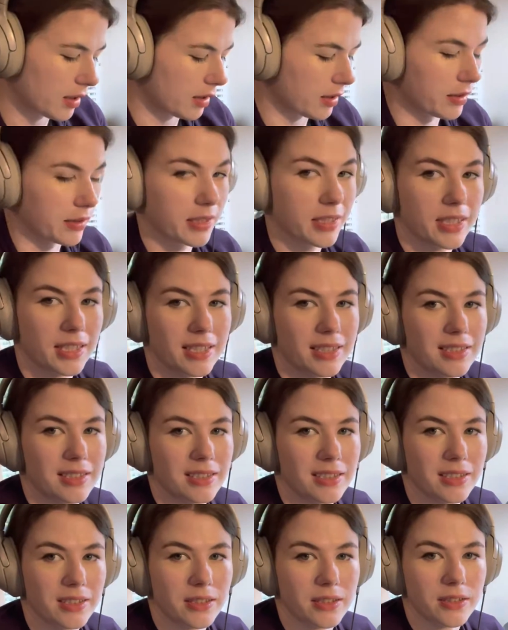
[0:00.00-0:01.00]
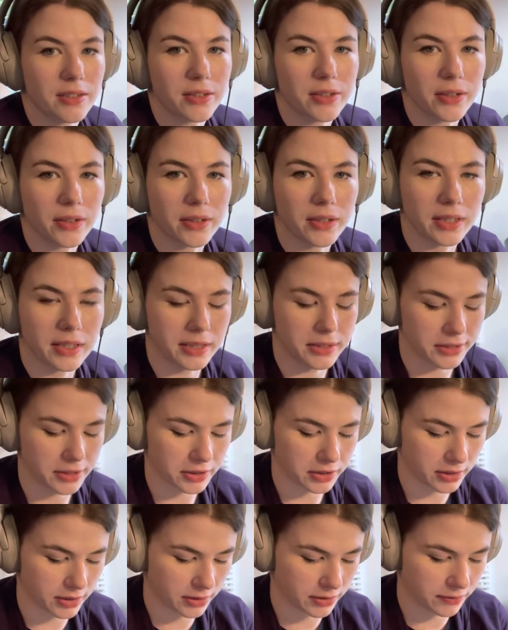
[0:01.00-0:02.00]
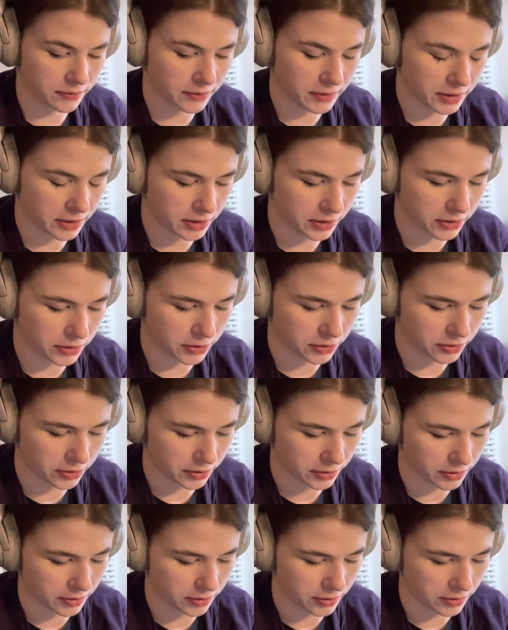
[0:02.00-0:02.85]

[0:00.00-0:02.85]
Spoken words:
Okay, so I just finished.